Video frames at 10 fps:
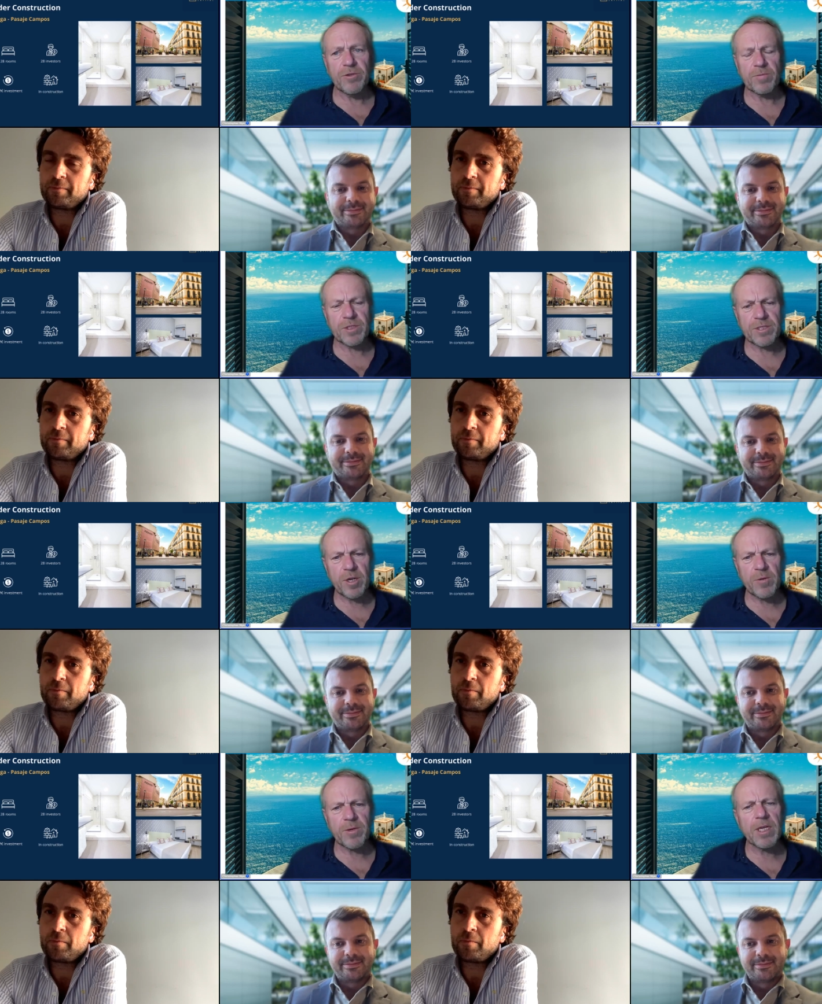Speaker 1: your options
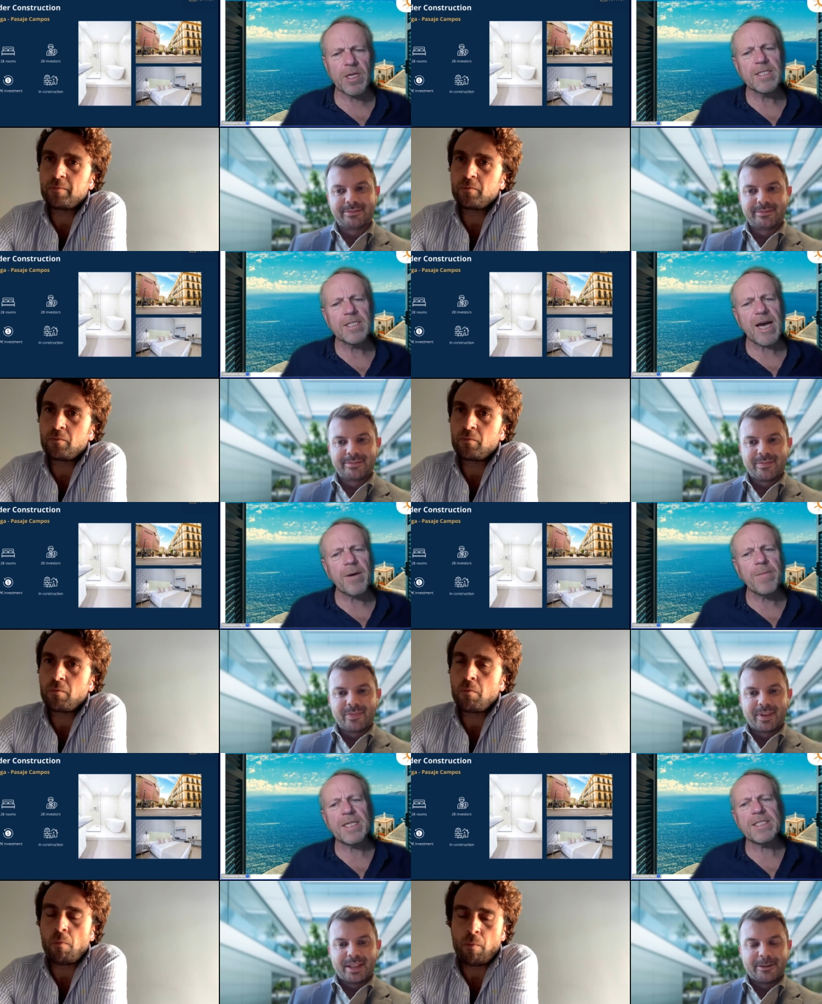open. So,
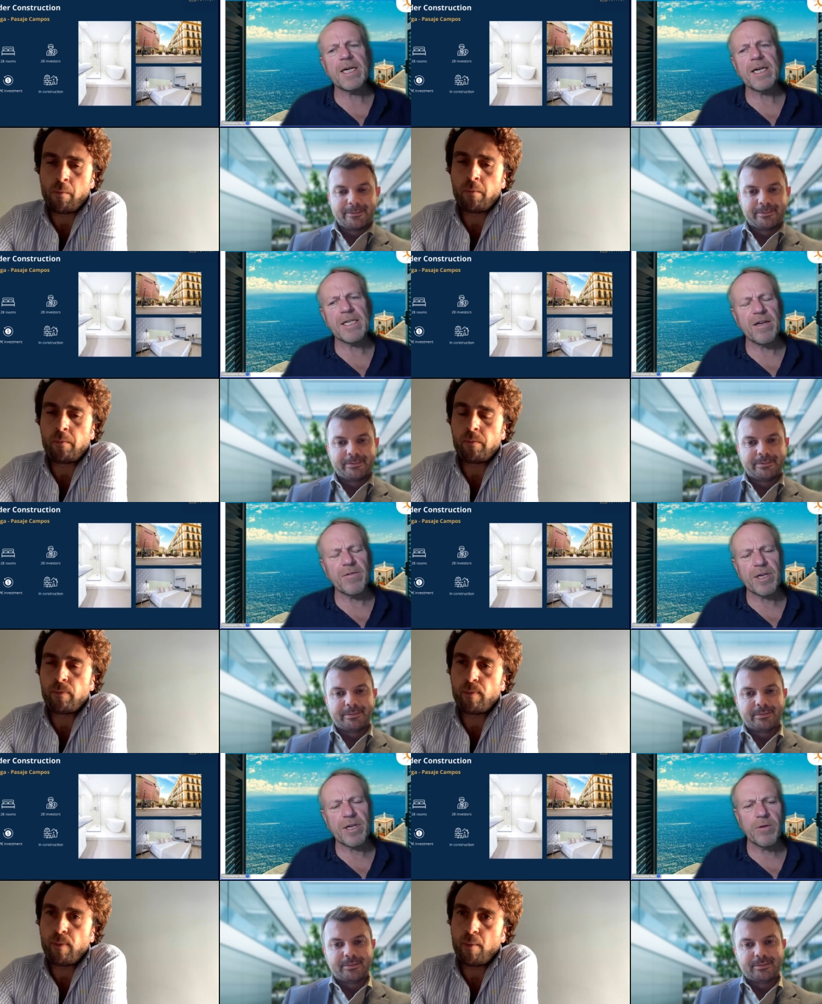how many days
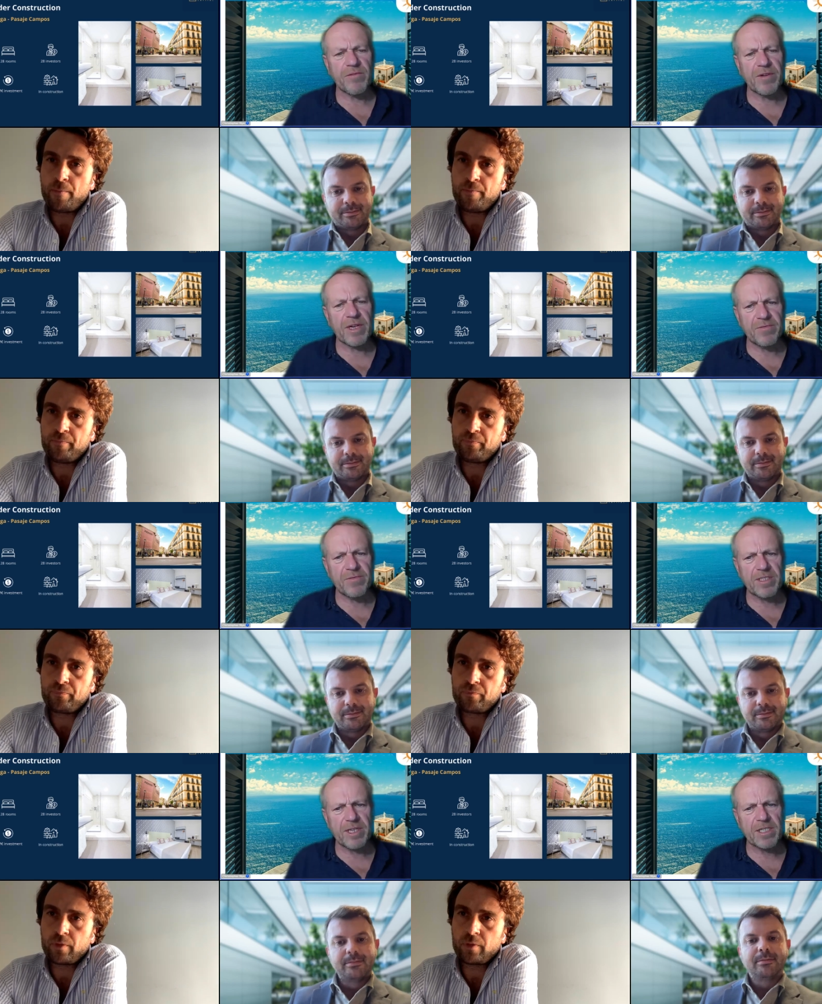on a golden visa,
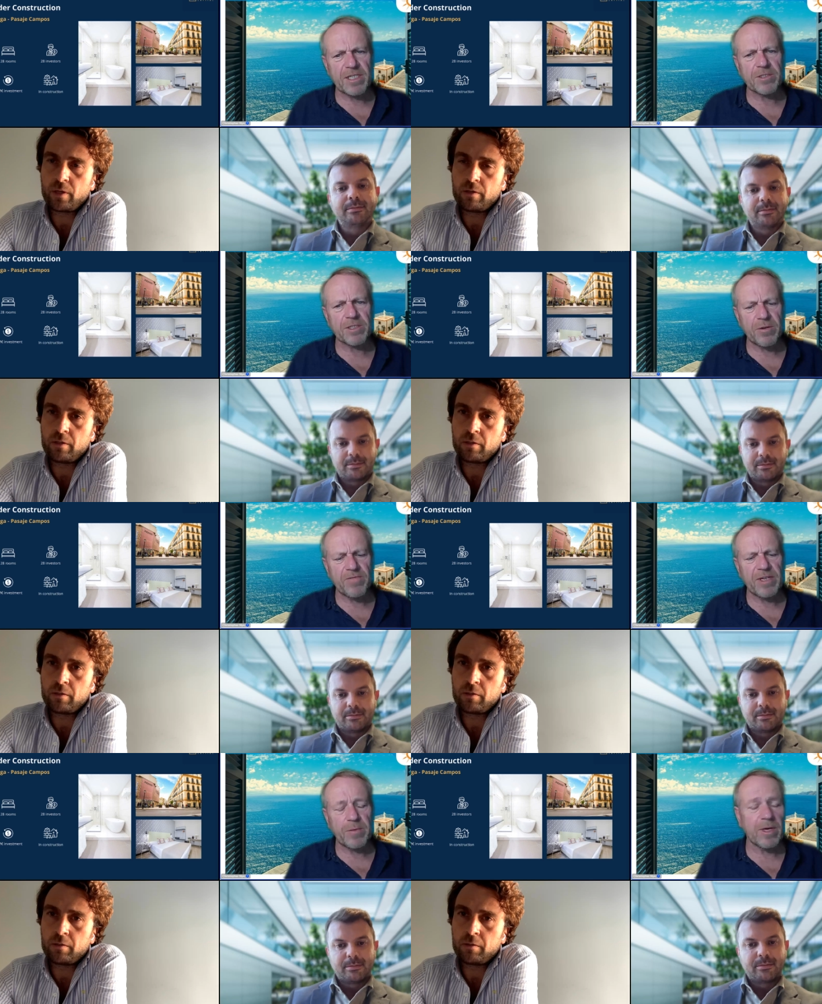residential to golden
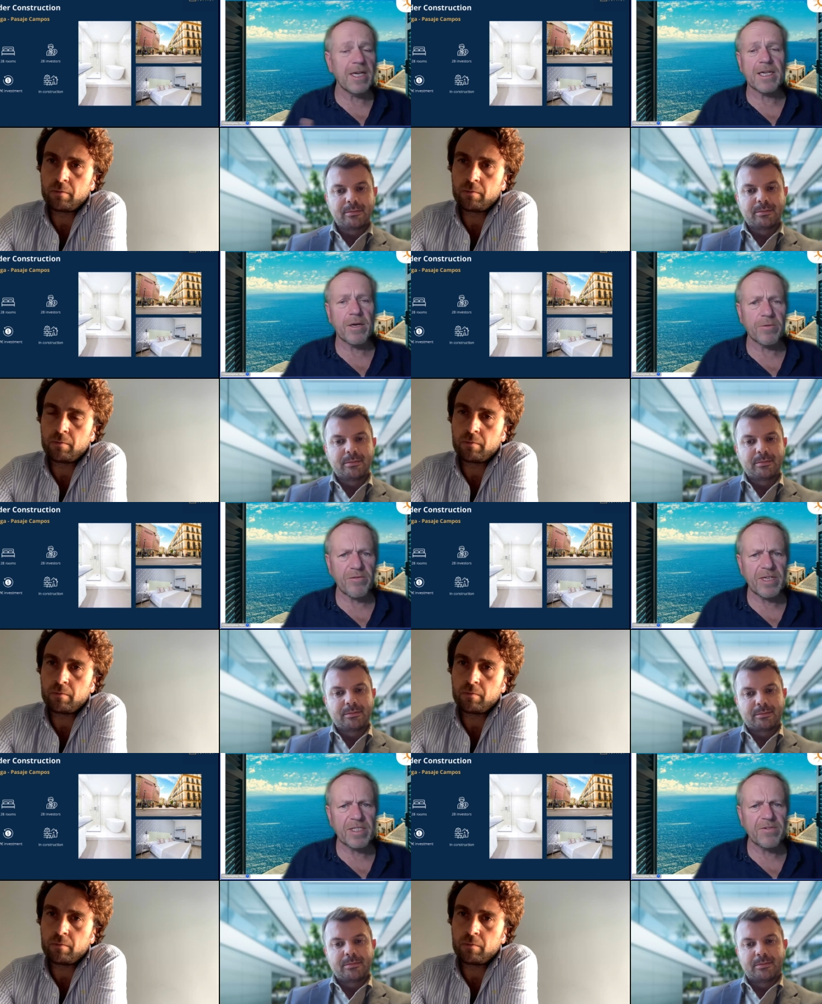visa, well, any golden
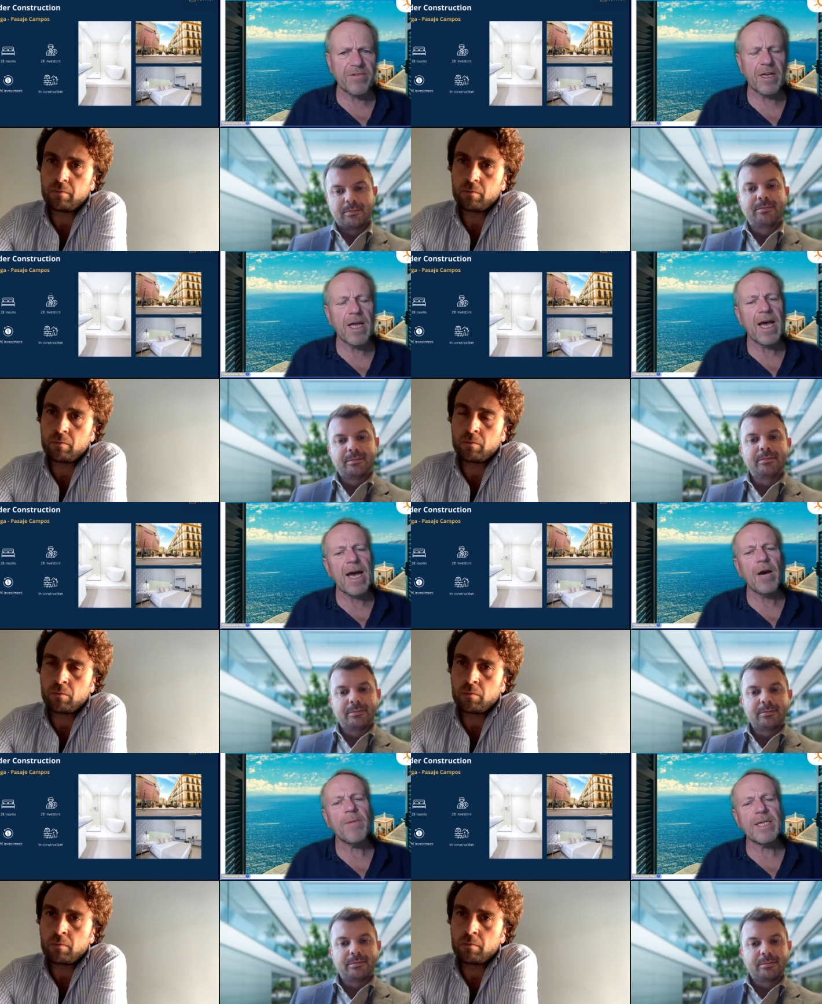visa, in fact,
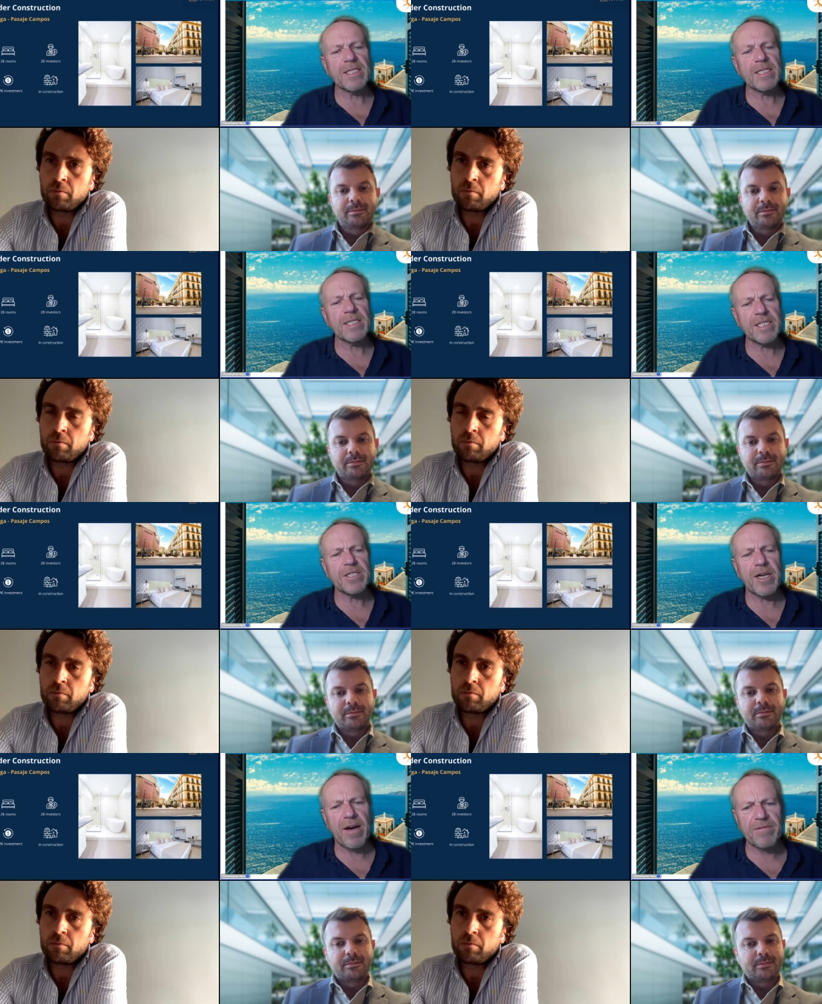how many days
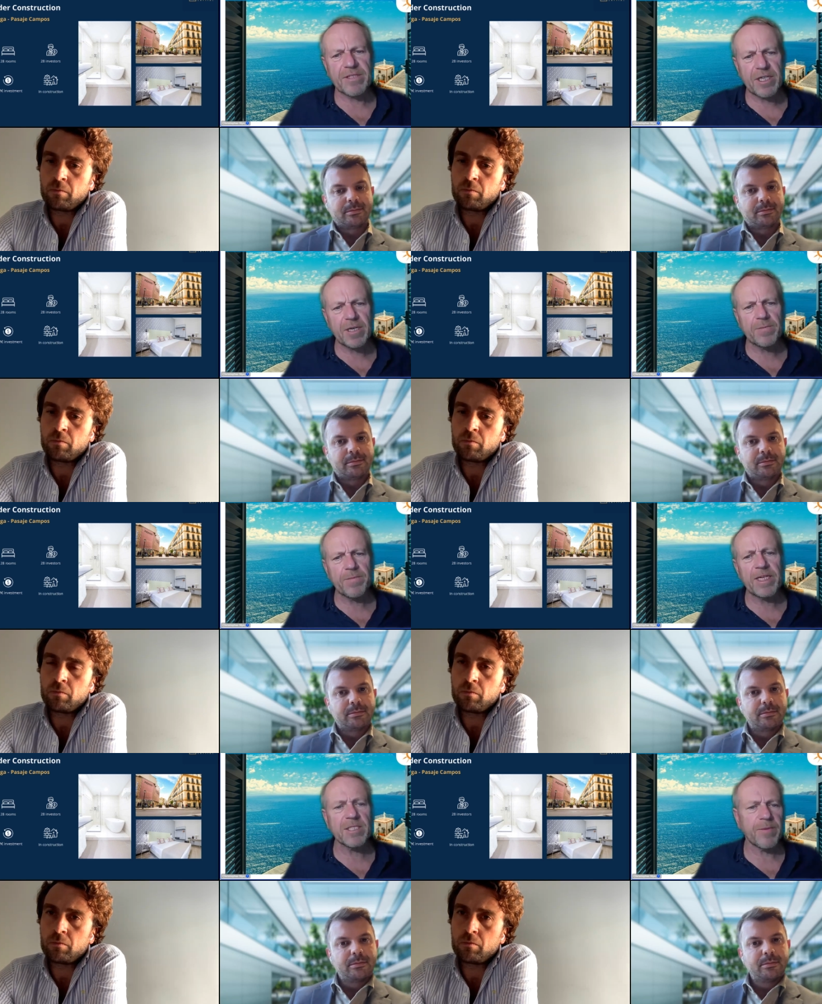do you have to
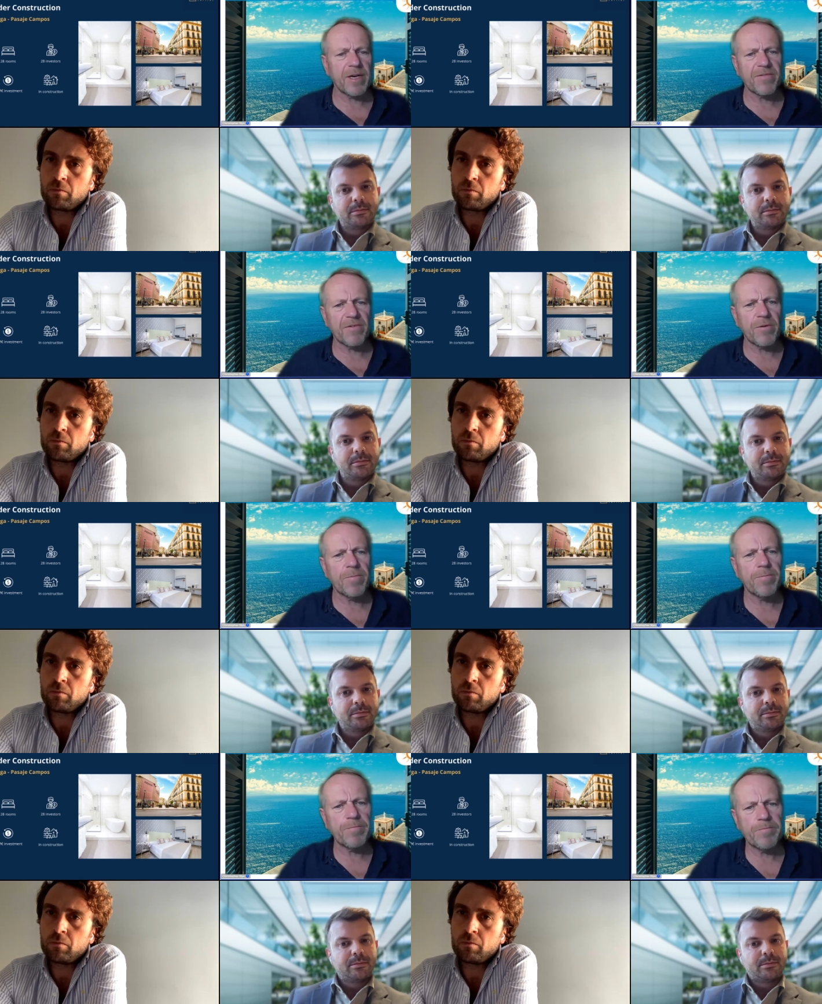be in Spain for?